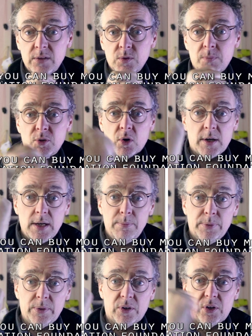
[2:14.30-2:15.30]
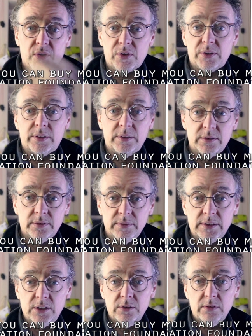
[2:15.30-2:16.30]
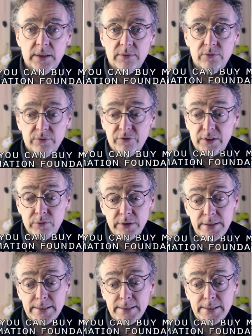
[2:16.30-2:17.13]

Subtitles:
and subscribe, or I feel really